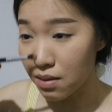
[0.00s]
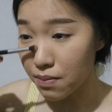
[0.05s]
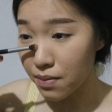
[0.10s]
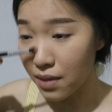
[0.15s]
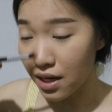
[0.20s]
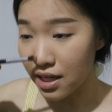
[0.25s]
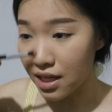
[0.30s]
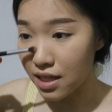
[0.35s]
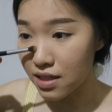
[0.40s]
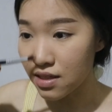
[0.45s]

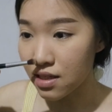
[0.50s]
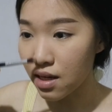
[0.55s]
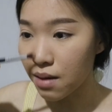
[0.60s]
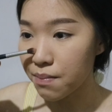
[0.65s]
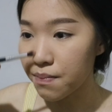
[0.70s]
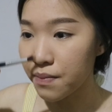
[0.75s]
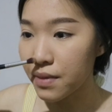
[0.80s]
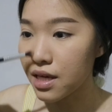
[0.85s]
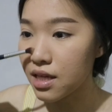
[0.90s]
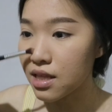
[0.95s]
bagian
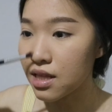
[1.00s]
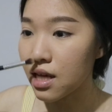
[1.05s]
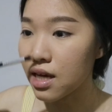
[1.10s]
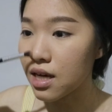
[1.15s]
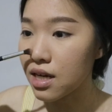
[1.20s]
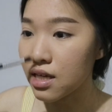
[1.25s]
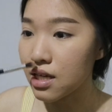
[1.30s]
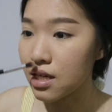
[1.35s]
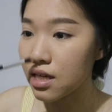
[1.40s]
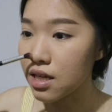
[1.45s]
samping
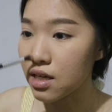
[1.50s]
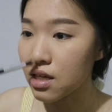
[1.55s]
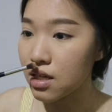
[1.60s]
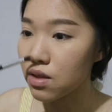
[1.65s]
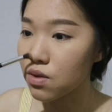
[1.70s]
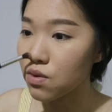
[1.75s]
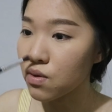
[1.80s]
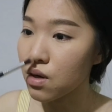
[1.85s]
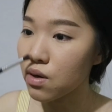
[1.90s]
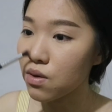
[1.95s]
dari
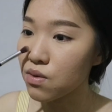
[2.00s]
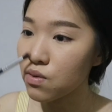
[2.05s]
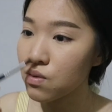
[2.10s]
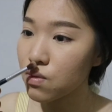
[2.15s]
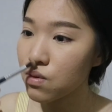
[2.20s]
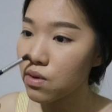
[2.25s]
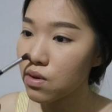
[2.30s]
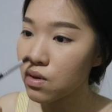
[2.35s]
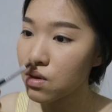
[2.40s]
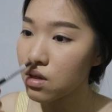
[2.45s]
hidung
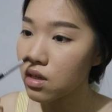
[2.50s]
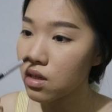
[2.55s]
aku